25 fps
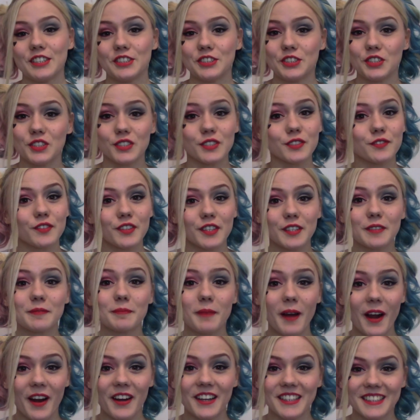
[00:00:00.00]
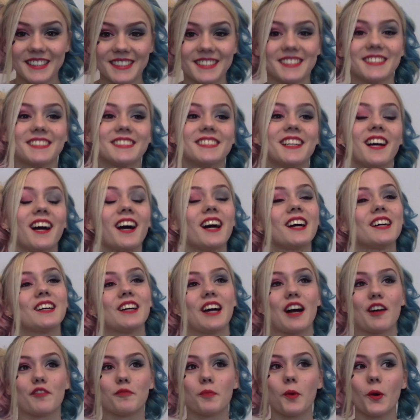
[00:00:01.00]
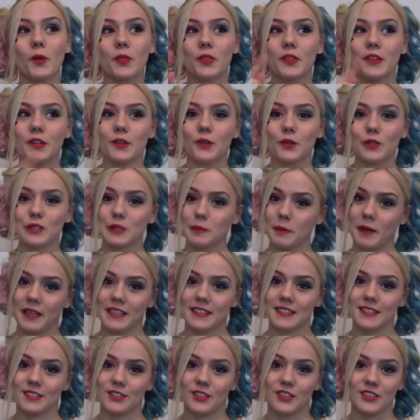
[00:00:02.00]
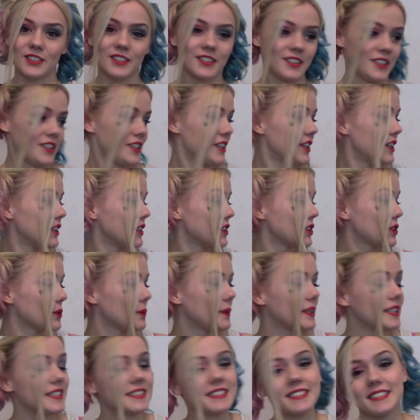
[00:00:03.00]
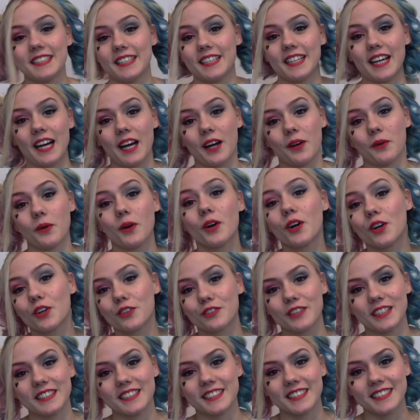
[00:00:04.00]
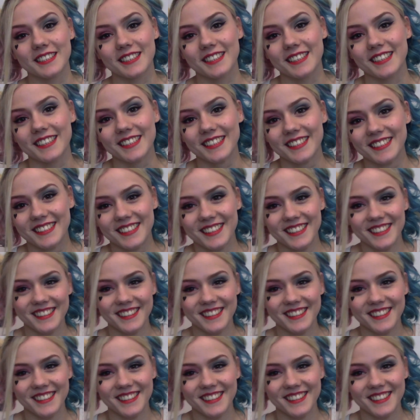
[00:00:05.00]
Just for comparison, I put the old pants on so we can see how horrendous it is.